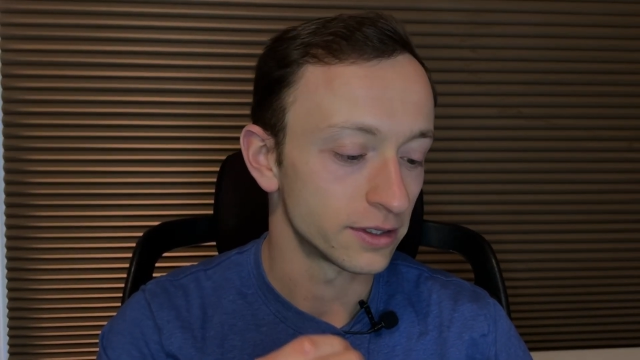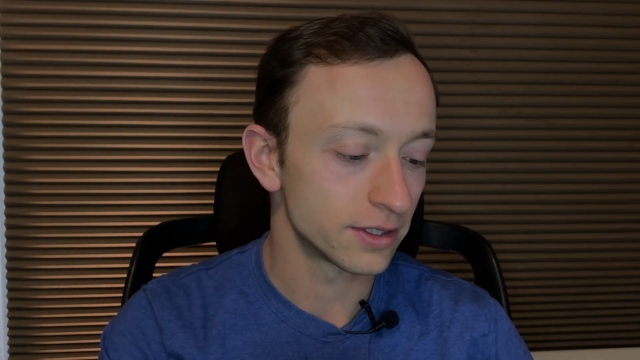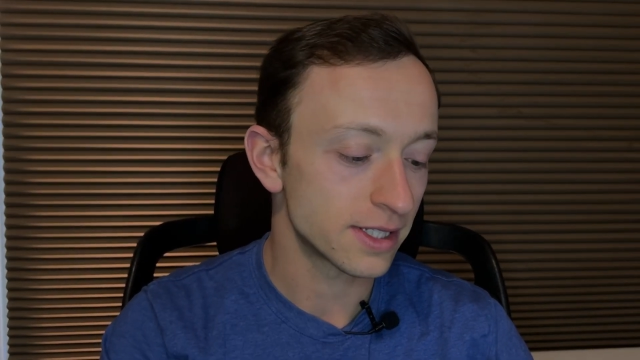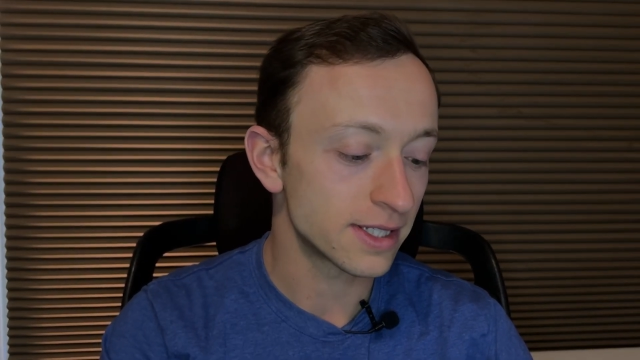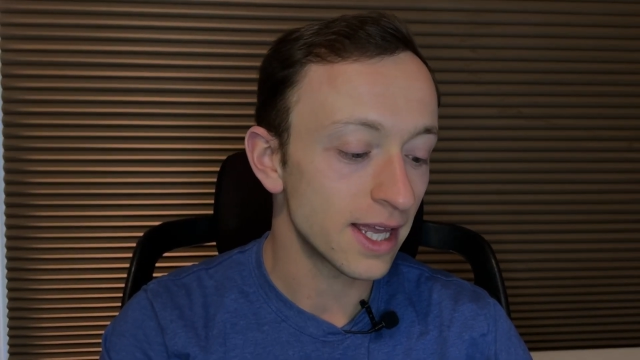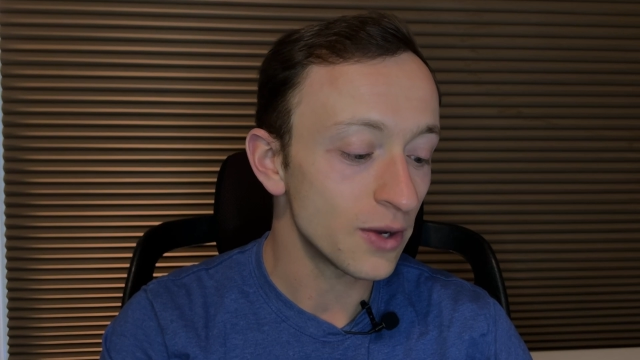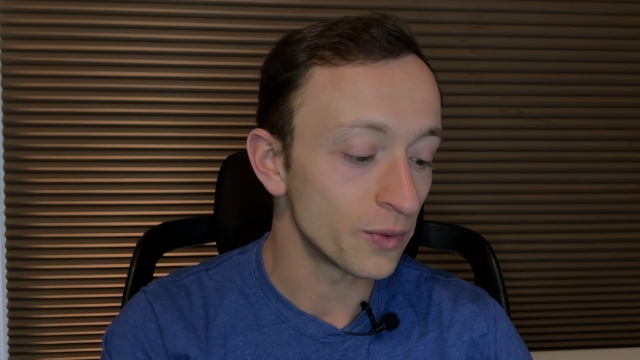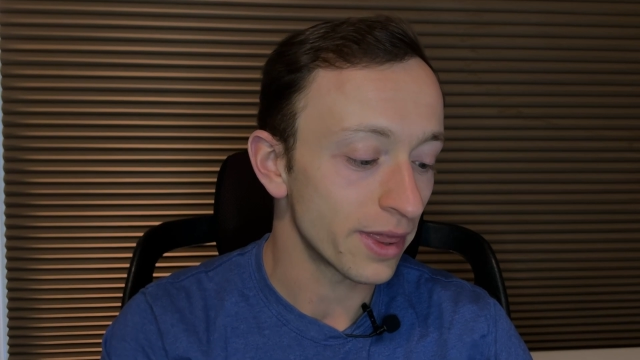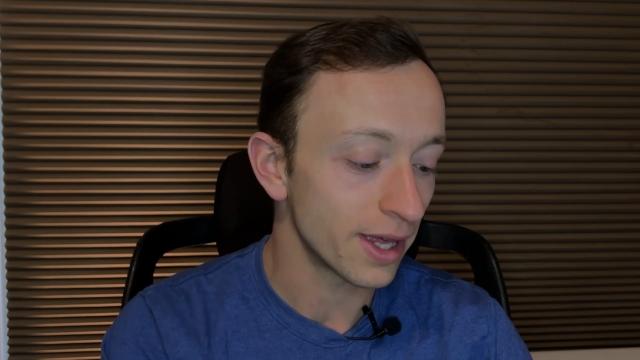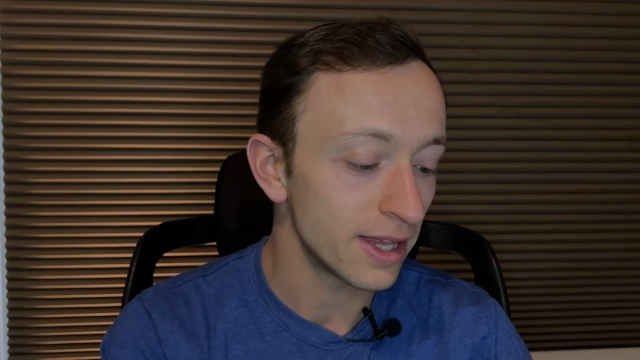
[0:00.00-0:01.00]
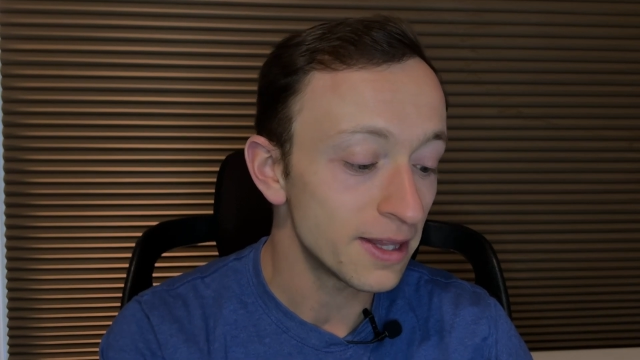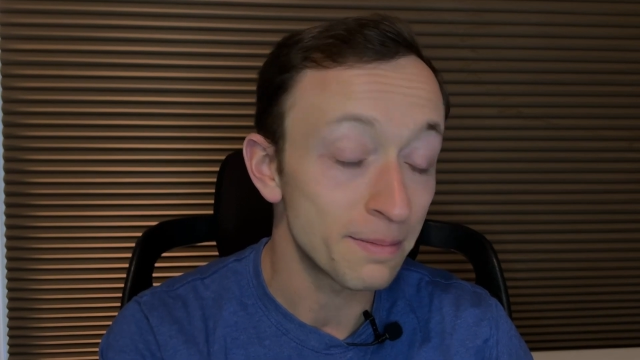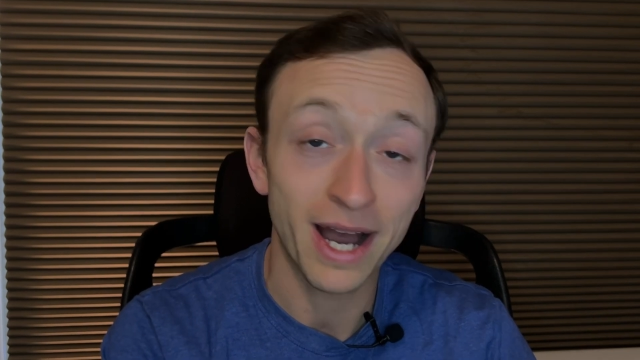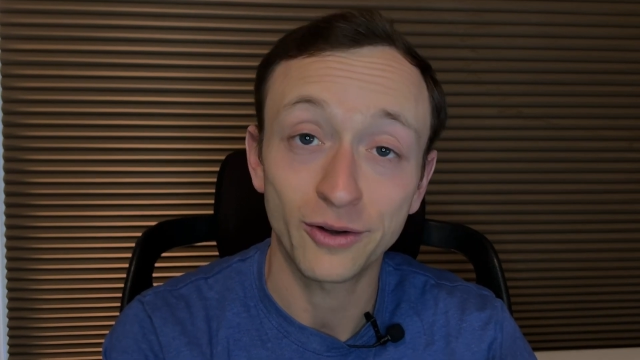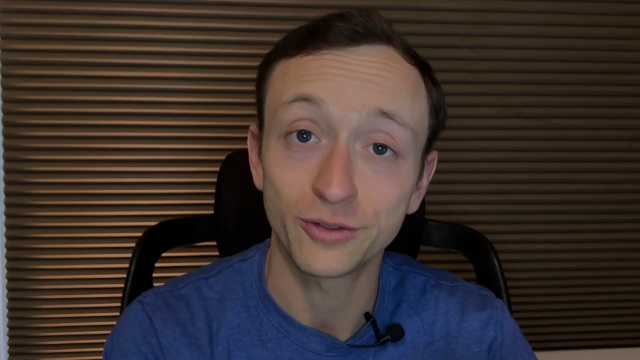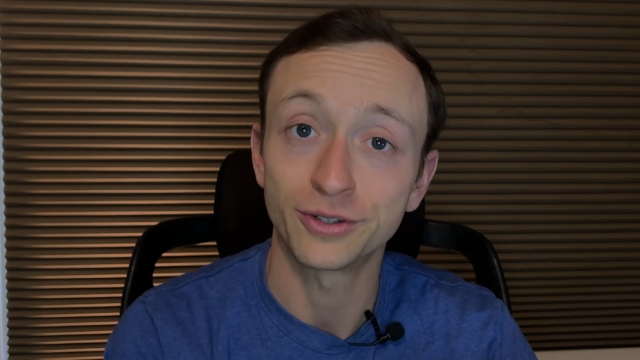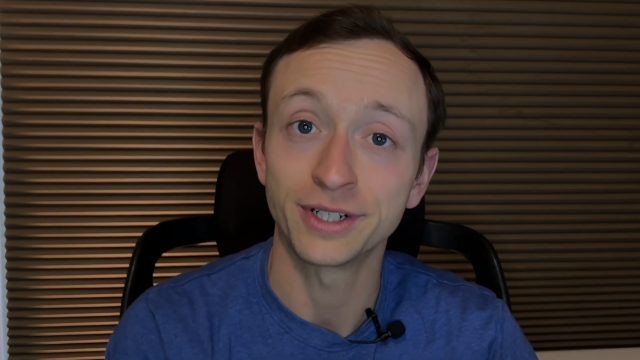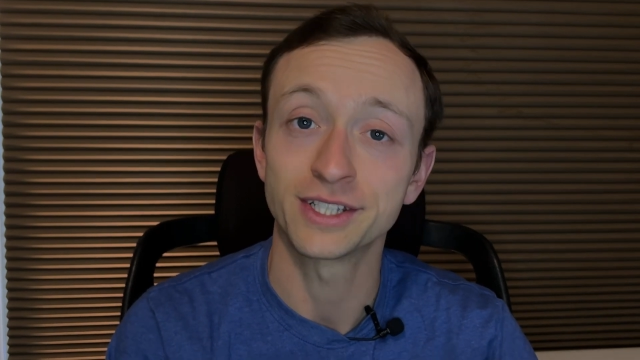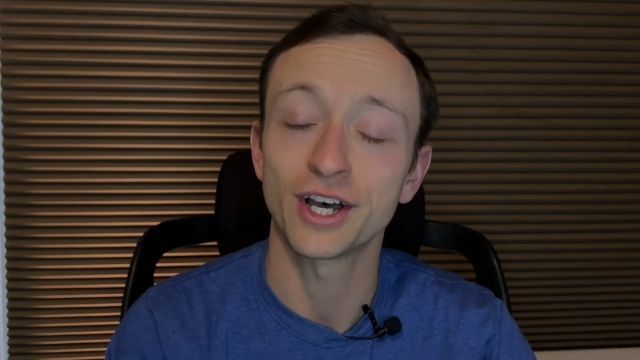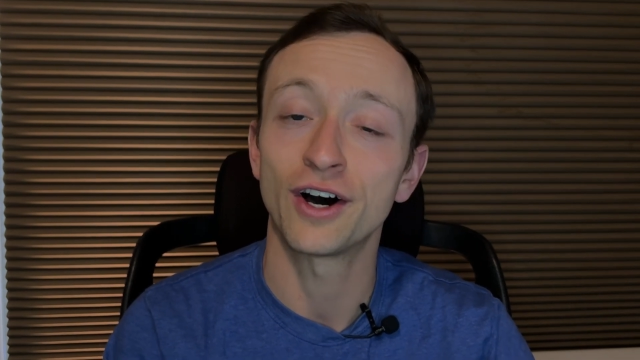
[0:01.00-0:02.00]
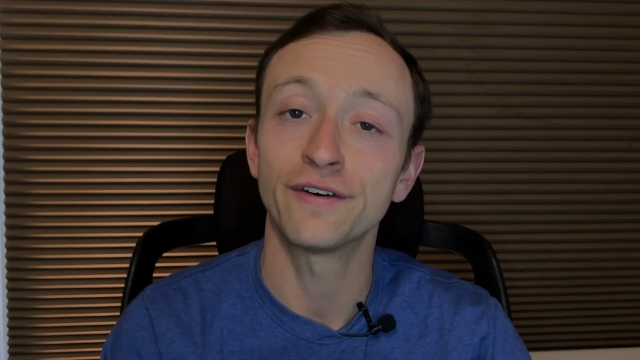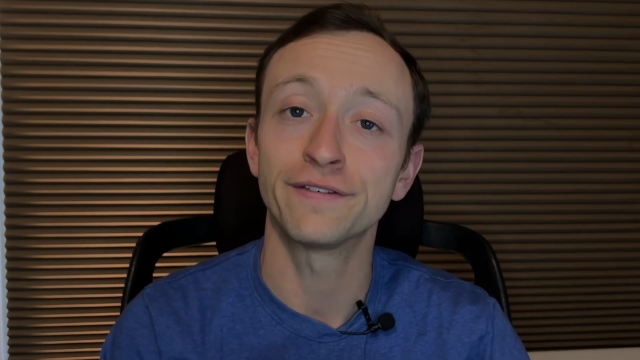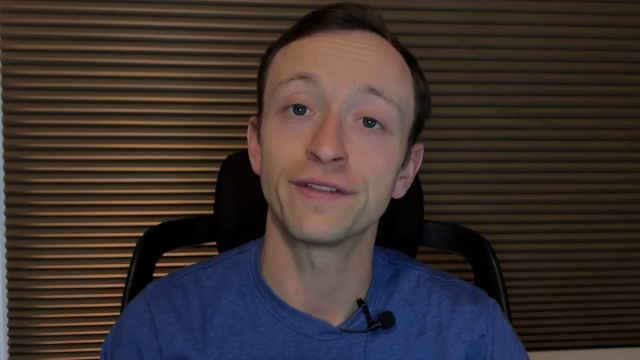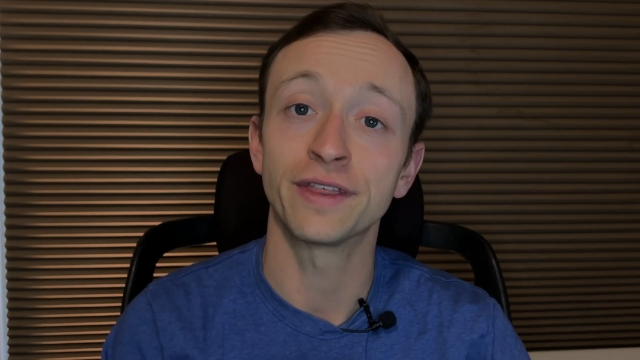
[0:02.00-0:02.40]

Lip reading: stay within the boundaries of